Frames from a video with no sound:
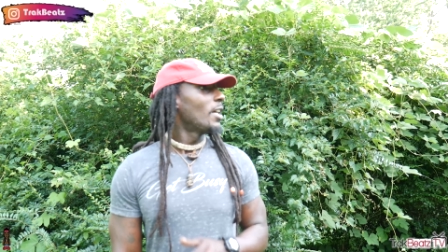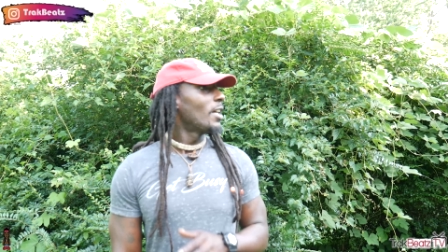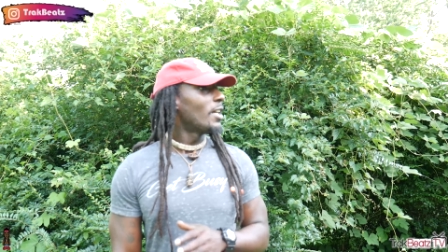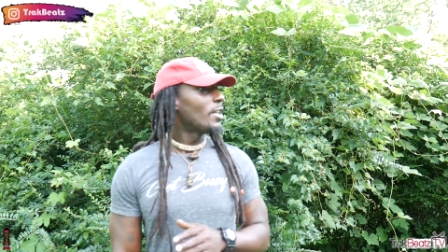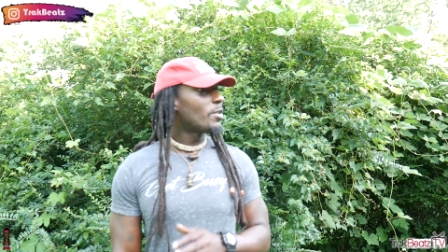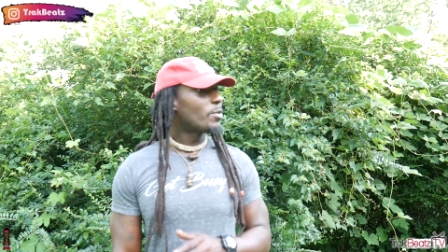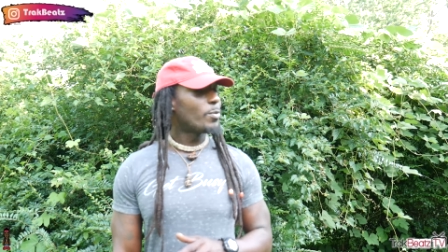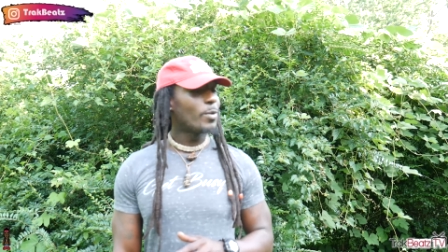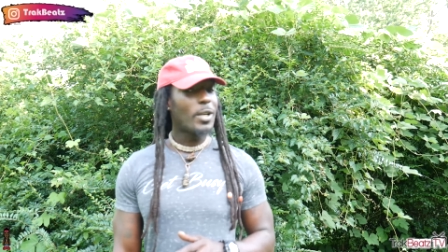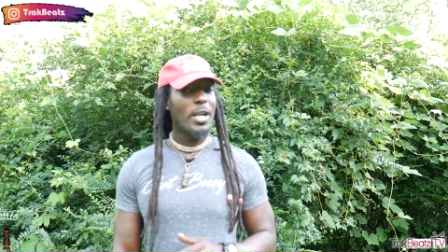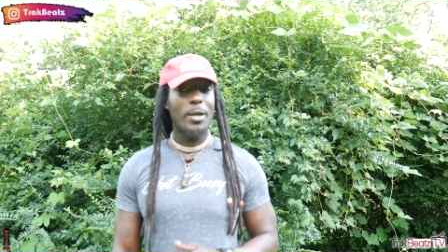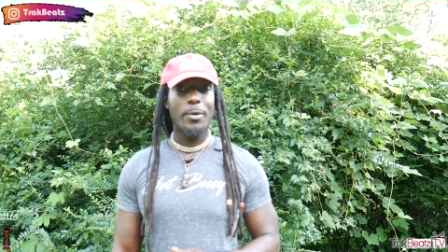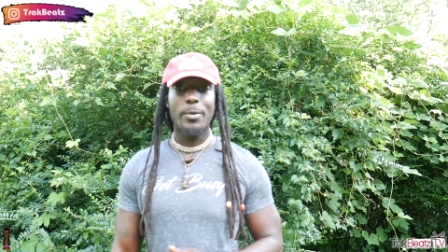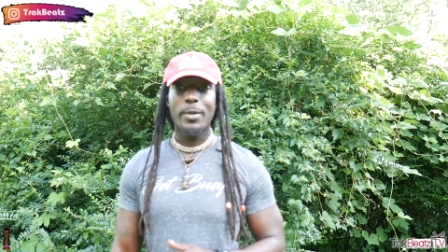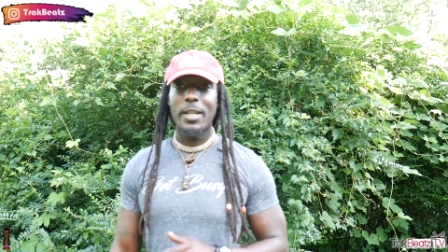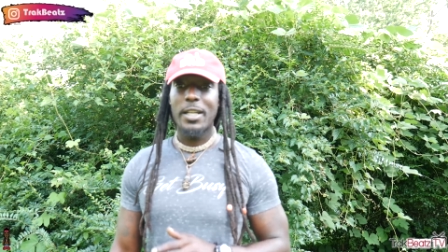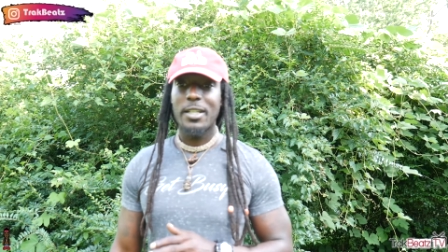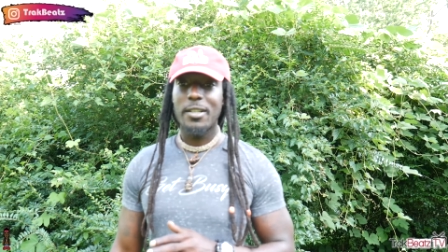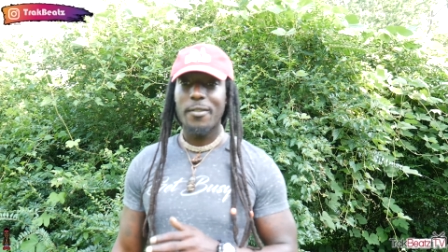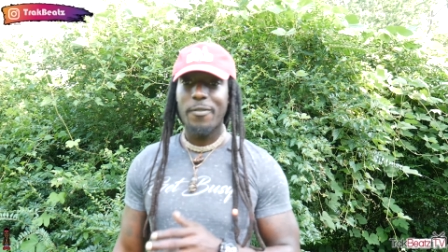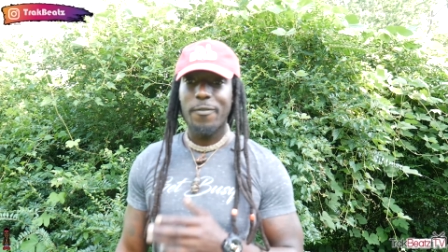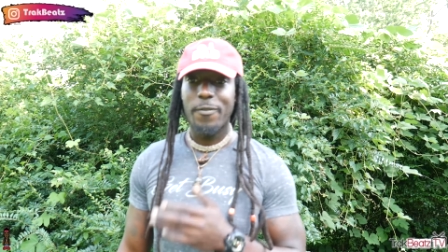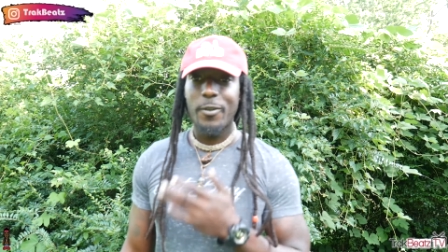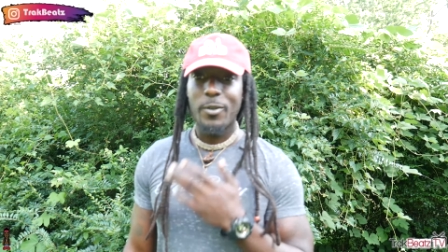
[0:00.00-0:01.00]
is what I would
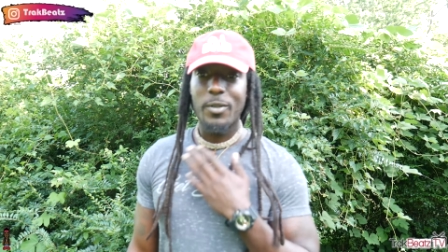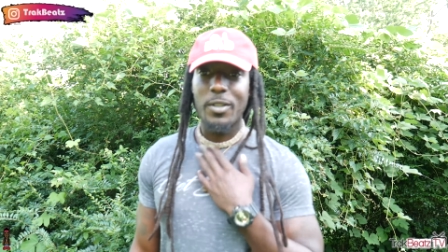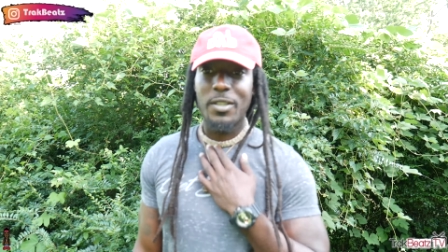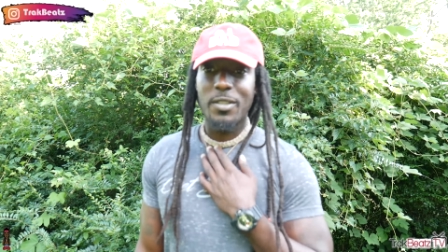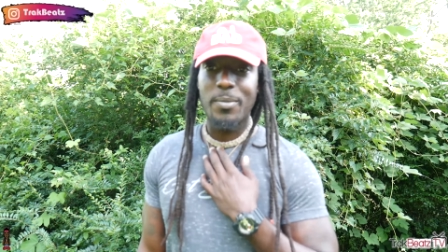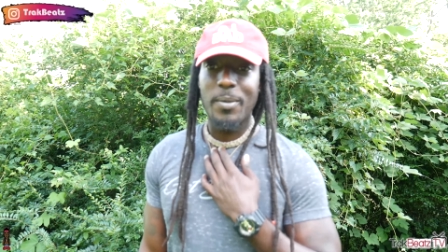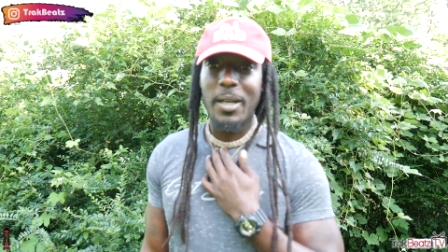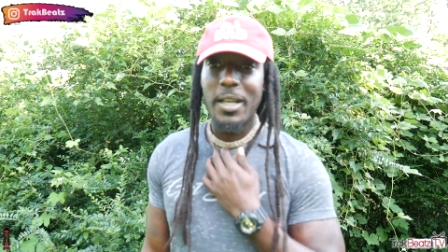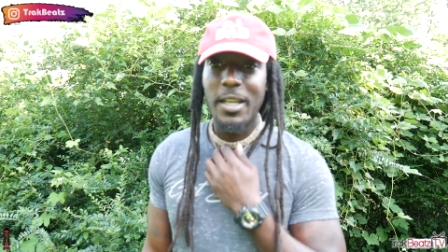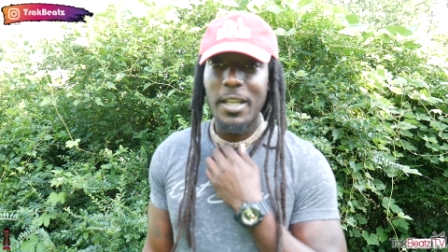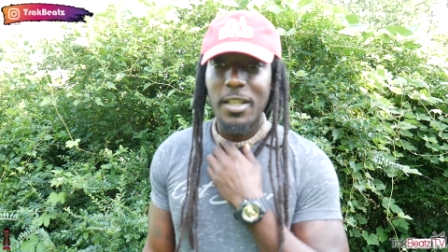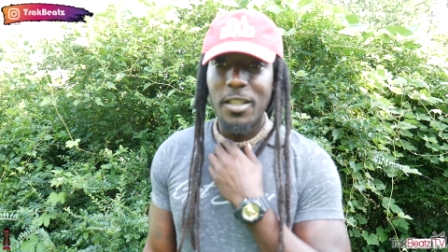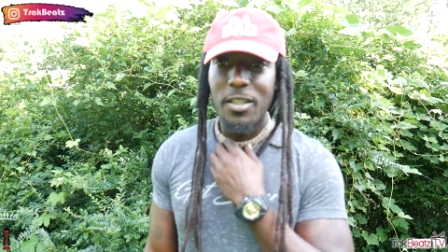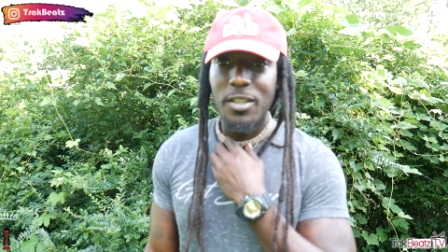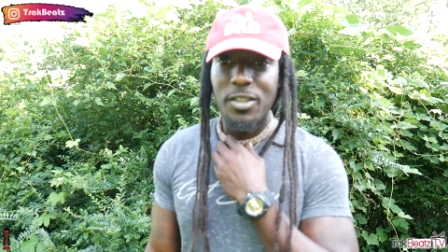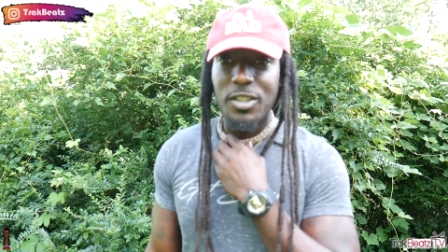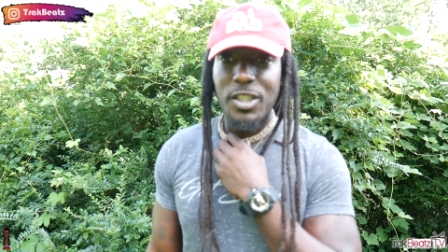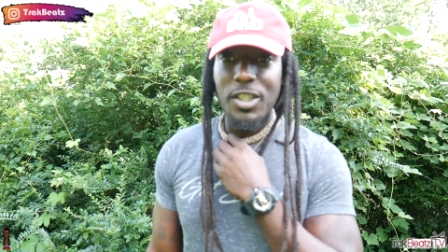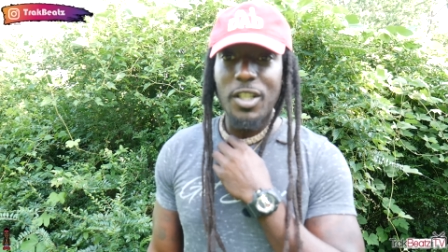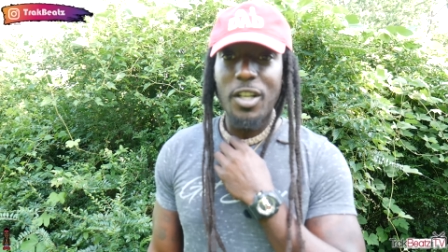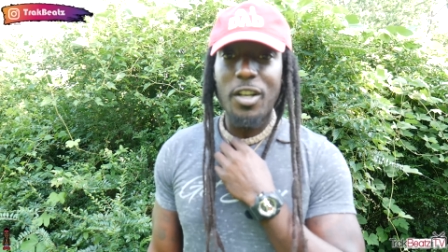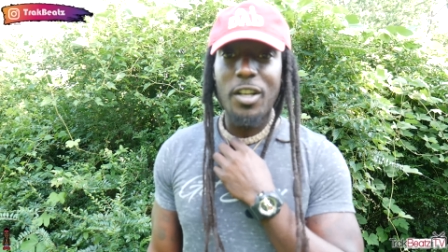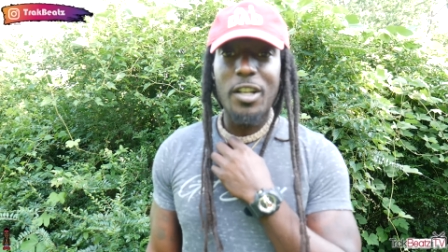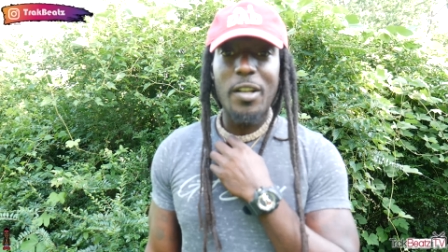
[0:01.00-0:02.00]
like to focus my
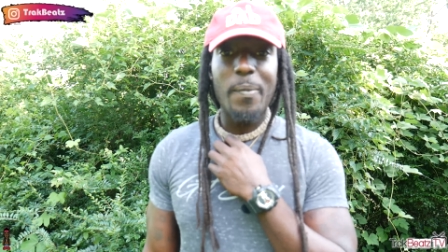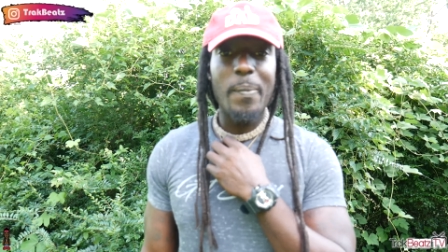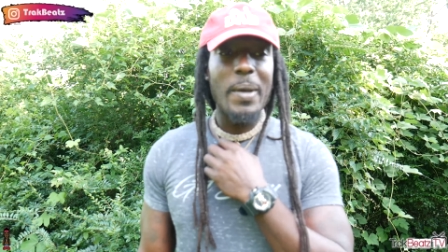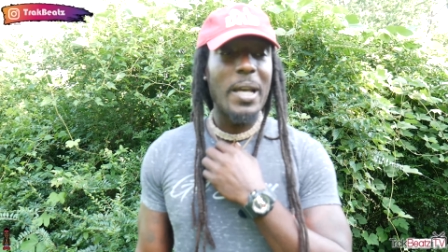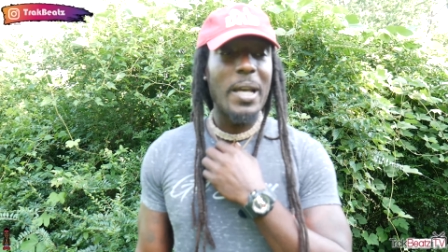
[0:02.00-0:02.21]
energy on and